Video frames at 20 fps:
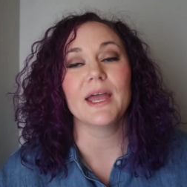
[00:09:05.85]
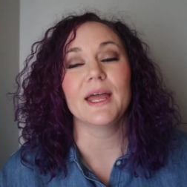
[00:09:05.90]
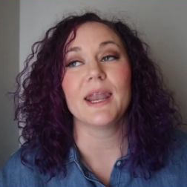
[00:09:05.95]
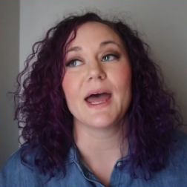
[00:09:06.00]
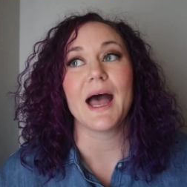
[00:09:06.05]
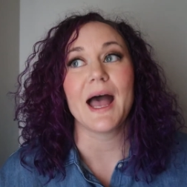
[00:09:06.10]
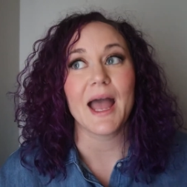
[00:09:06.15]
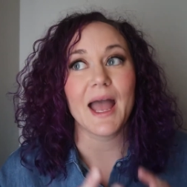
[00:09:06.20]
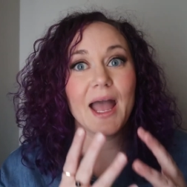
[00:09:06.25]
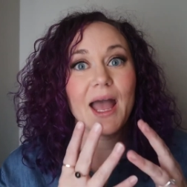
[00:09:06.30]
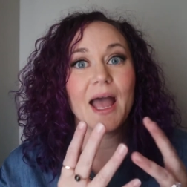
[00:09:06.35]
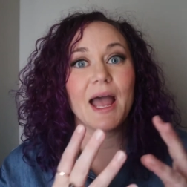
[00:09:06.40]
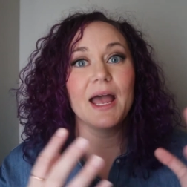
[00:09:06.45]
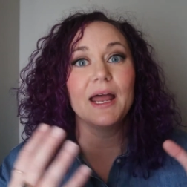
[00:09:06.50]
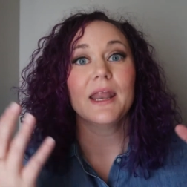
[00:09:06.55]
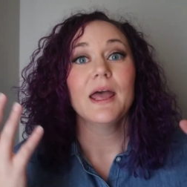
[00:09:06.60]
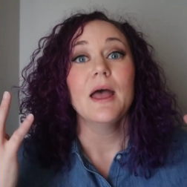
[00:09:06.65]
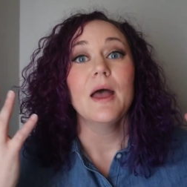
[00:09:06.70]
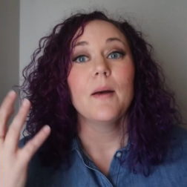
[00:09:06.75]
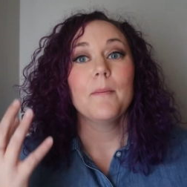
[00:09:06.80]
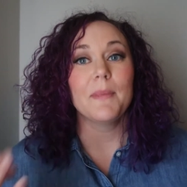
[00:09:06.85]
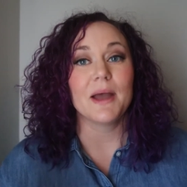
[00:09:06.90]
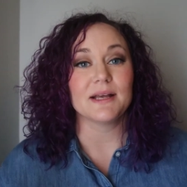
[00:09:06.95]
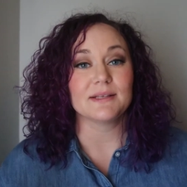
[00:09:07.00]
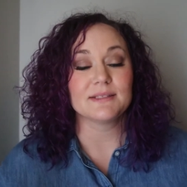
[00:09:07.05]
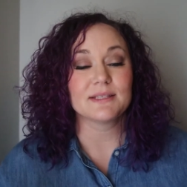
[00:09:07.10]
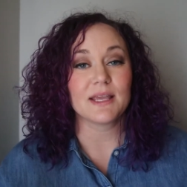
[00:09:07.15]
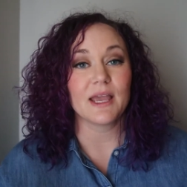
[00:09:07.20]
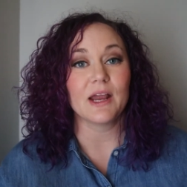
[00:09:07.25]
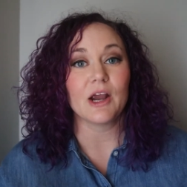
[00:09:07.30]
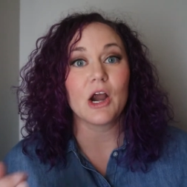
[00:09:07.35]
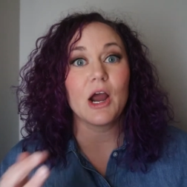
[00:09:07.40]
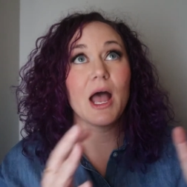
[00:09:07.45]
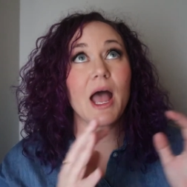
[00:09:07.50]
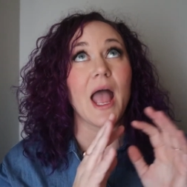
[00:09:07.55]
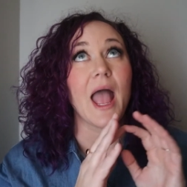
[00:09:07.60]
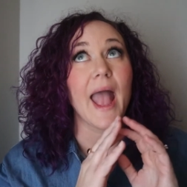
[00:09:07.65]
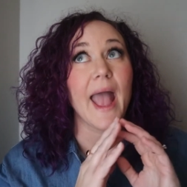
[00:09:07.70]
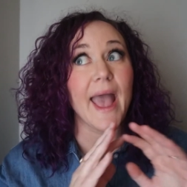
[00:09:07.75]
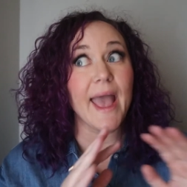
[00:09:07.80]
And I had
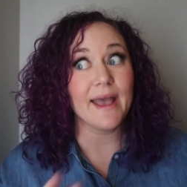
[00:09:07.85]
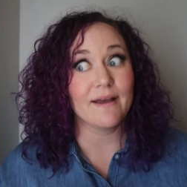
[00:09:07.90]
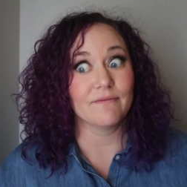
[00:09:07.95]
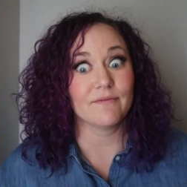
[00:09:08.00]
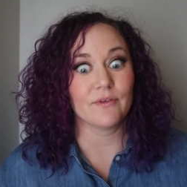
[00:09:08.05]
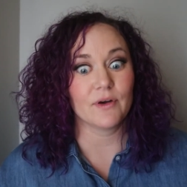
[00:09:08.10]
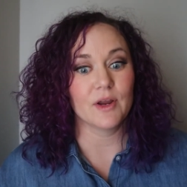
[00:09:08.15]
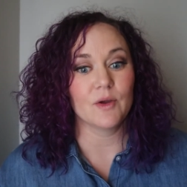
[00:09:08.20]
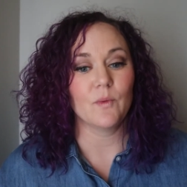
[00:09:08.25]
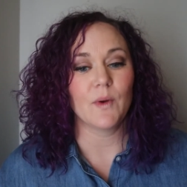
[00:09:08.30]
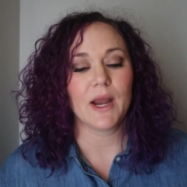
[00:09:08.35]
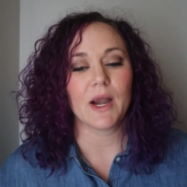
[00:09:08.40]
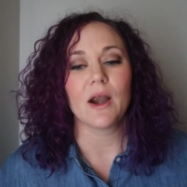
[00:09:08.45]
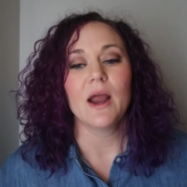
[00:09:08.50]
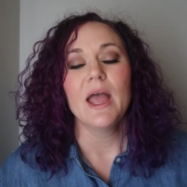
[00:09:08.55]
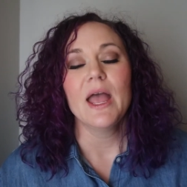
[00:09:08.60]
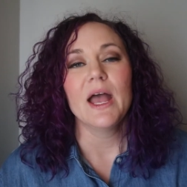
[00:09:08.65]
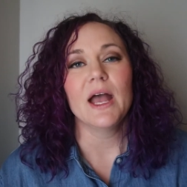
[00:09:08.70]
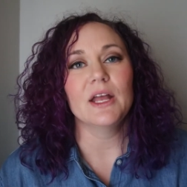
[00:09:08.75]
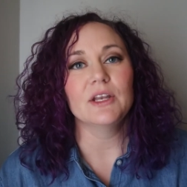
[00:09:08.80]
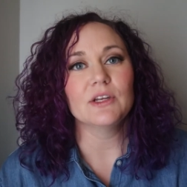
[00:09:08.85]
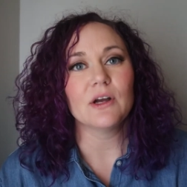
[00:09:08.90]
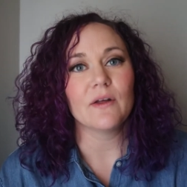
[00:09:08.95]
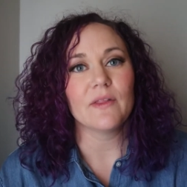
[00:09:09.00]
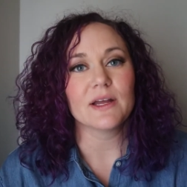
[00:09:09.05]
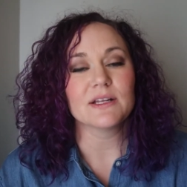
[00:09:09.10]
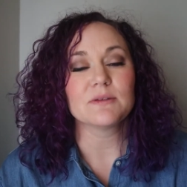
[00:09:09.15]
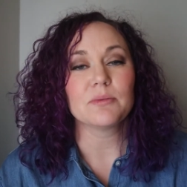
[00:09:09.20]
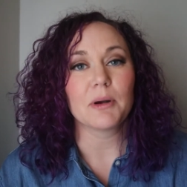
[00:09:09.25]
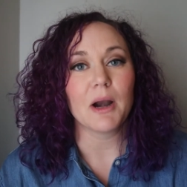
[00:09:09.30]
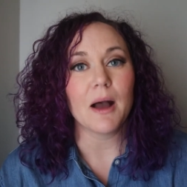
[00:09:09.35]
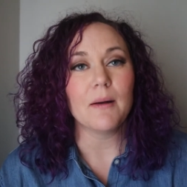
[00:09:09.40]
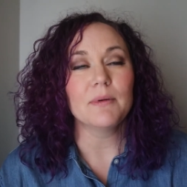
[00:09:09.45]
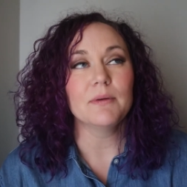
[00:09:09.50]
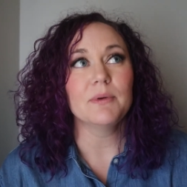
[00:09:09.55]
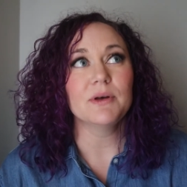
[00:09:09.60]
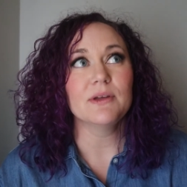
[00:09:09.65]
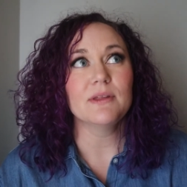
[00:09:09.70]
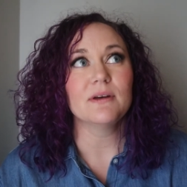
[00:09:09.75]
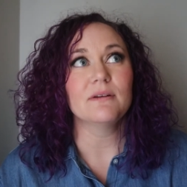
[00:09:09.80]
mascara everywhere. And y'all, that's
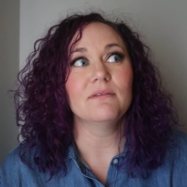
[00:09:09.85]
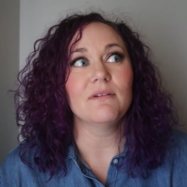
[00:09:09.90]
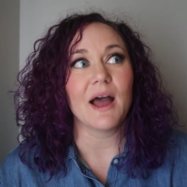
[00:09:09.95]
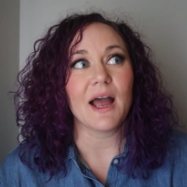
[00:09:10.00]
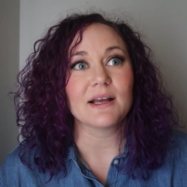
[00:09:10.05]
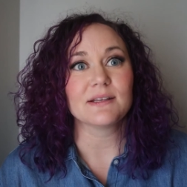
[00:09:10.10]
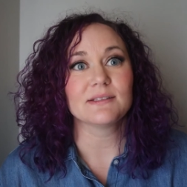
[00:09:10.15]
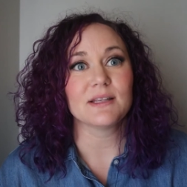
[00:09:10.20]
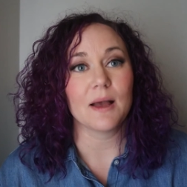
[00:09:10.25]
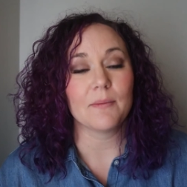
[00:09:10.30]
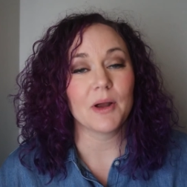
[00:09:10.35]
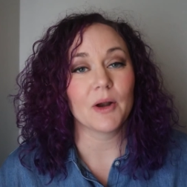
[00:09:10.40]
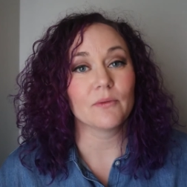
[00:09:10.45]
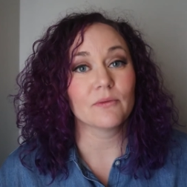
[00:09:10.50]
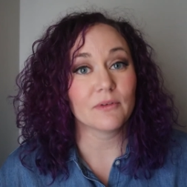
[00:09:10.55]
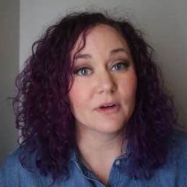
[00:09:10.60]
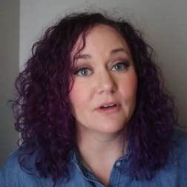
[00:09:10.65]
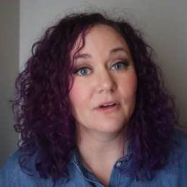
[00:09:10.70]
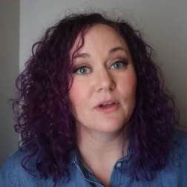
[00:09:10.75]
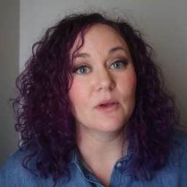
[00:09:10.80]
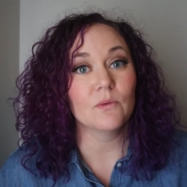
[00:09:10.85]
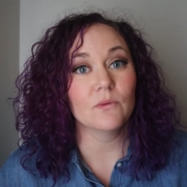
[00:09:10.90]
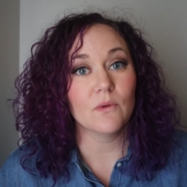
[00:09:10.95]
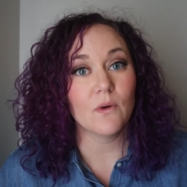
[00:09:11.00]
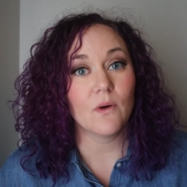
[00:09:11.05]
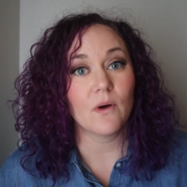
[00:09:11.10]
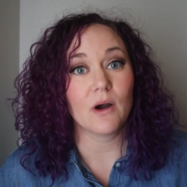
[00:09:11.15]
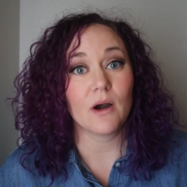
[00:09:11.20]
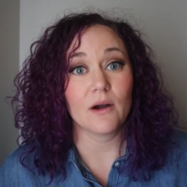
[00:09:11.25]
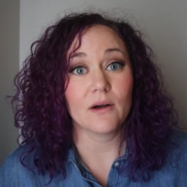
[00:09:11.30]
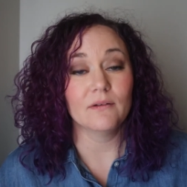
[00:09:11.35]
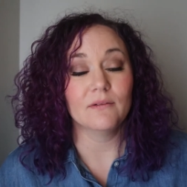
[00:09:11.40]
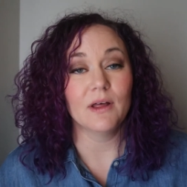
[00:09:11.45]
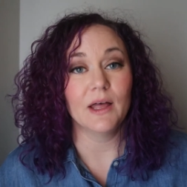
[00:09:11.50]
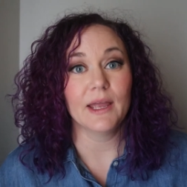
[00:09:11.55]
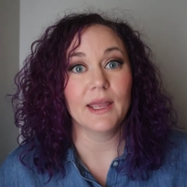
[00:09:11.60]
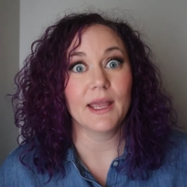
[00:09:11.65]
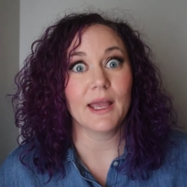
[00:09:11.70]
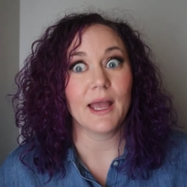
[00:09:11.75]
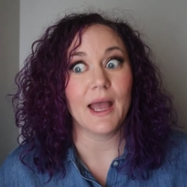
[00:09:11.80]
probably the last time I really wore
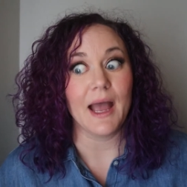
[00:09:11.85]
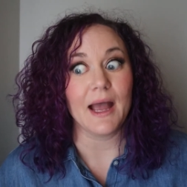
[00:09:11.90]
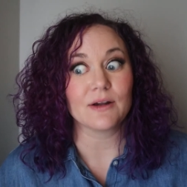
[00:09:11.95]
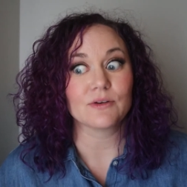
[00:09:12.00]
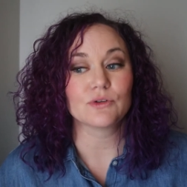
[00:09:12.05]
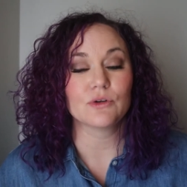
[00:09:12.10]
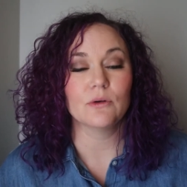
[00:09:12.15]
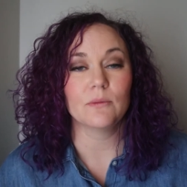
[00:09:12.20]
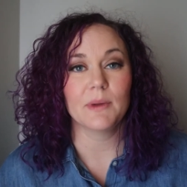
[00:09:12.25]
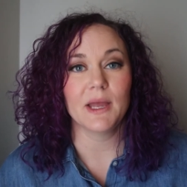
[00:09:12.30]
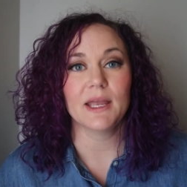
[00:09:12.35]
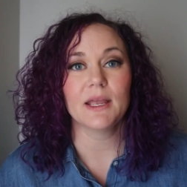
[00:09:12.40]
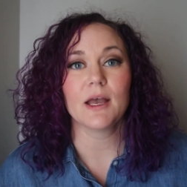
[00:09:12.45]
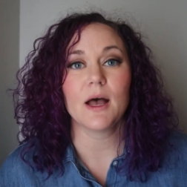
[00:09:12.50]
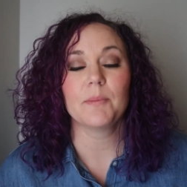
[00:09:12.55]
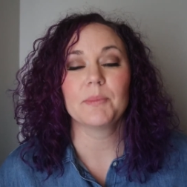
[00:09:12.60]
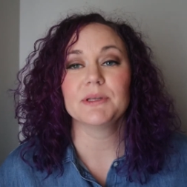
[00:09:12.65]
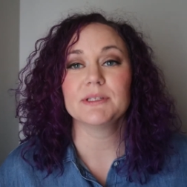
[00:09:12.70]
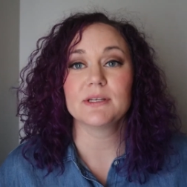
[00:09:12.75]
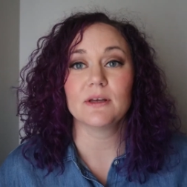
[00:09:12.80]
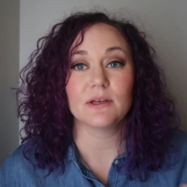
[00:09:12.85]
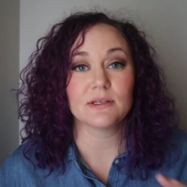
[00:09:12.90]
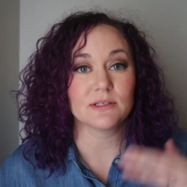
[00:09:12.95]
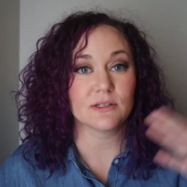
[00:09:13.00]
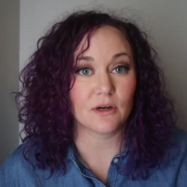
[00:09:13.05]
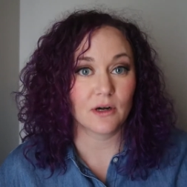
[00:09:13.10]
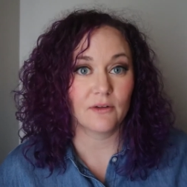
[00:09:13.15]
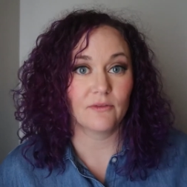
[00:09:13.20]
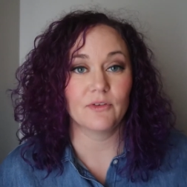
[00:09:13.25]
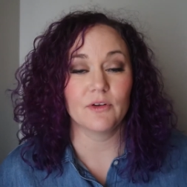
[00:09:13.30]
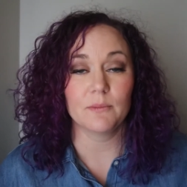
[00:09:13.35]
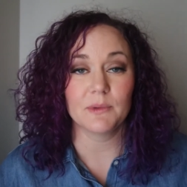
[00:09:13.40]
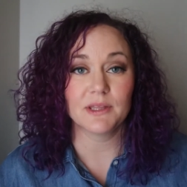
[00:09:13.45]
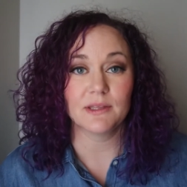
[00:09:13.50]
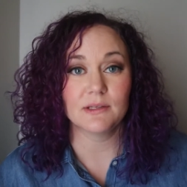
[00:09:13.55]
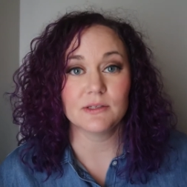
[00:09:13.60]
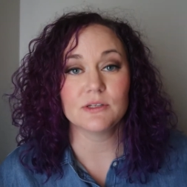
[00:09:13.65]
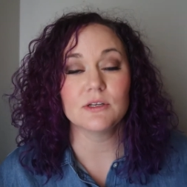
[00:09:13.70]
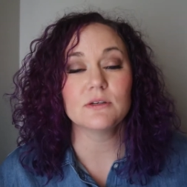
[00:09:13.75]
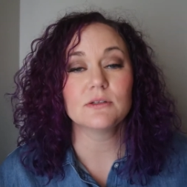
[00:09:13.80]
like actual makeup until I started
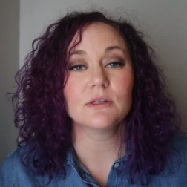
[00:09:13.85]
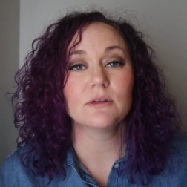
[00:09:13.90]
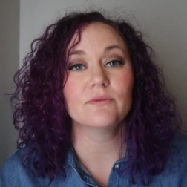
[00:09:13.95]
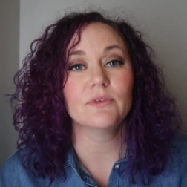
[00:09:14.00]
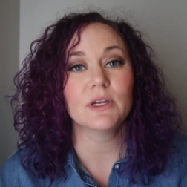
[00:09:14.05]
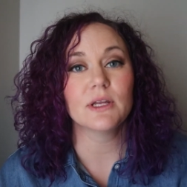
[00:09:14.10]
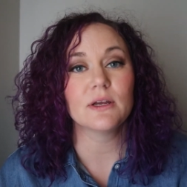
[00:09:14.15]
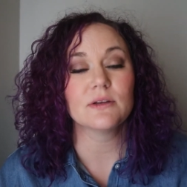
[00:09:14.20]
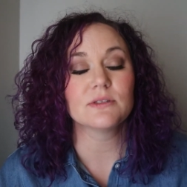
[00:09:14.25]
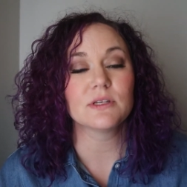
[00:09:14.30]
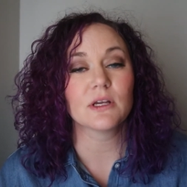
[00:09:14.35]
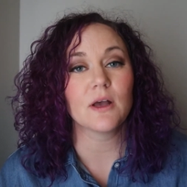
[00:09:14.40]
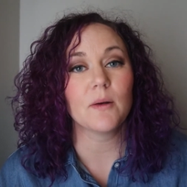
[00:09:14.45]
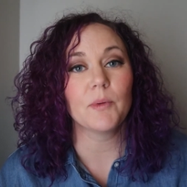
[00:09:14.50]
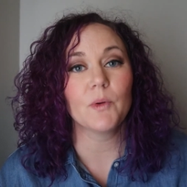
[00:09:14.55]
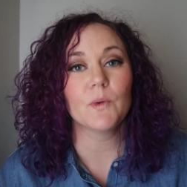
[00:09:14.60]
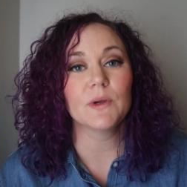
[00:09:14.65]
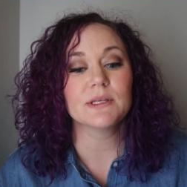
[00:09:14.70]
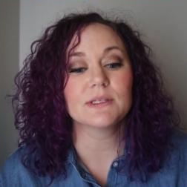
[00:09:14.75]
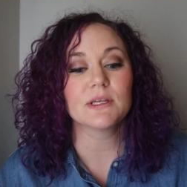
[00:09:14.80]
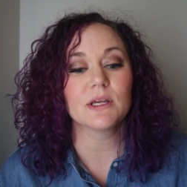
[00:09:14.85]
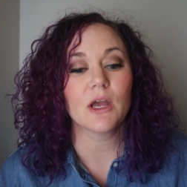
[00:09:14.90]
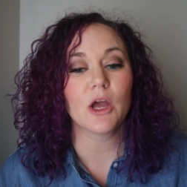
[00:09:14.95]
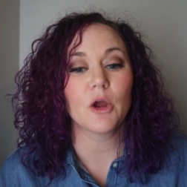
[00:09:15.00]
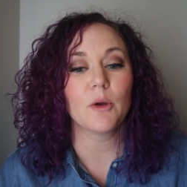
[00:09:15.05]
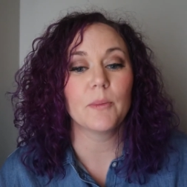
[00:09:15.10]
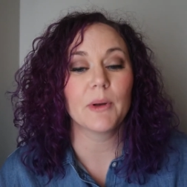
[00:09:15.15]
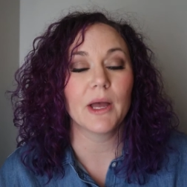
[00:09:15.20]
filming these YouTube videos a couple weeks ago.